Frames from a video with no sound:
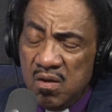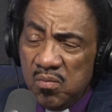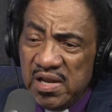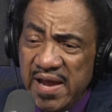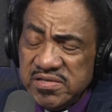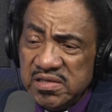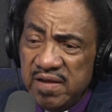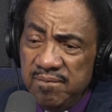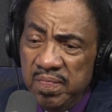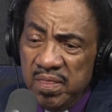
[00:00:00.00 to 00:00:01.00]
Well,
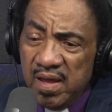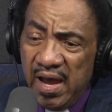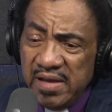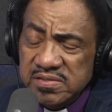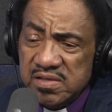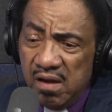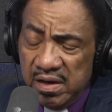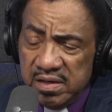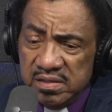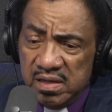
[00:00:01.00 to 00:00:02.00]
actually, I
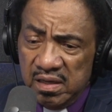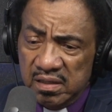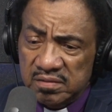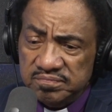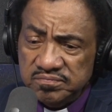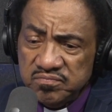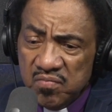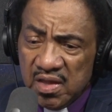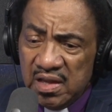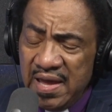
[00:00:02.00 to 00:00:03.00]
started
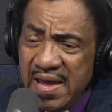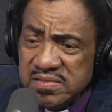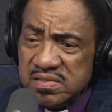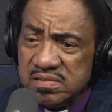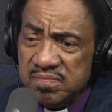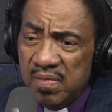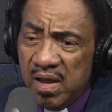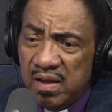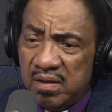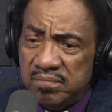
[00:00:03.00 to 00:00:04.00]
classes
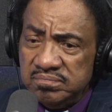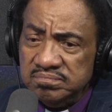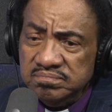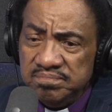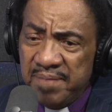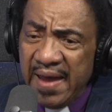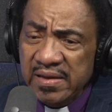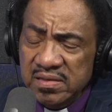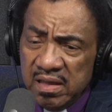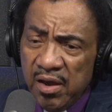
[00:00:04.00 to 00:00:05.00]
back
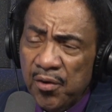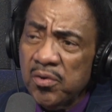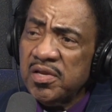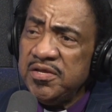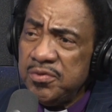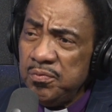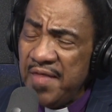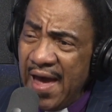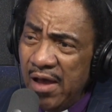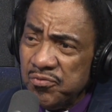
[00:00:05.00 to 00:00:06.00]
in the early
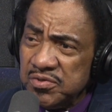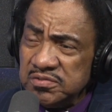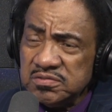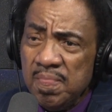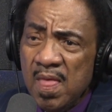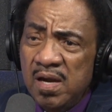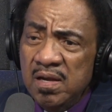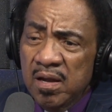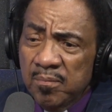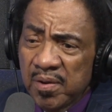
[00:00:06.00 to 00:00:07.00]
2000s,
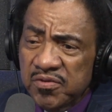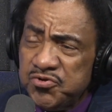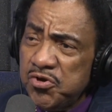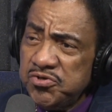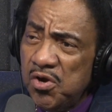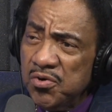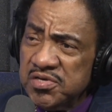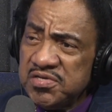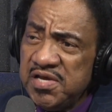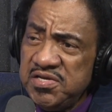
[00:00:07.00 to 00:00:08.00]
but the church
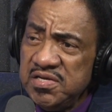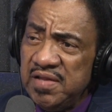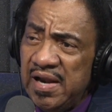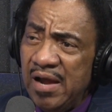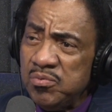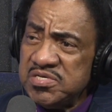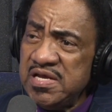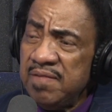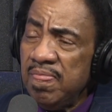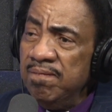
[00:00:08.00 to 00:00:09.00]
organization that I was
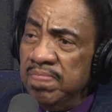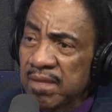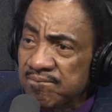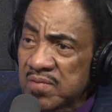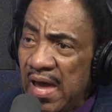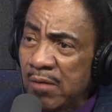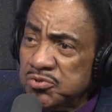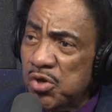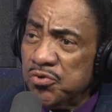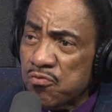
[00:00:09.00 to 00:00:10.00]
in, I
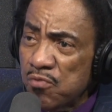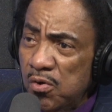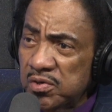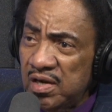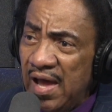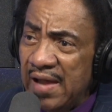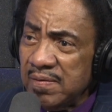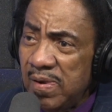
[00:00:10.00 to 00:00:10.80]
was on the road a lot.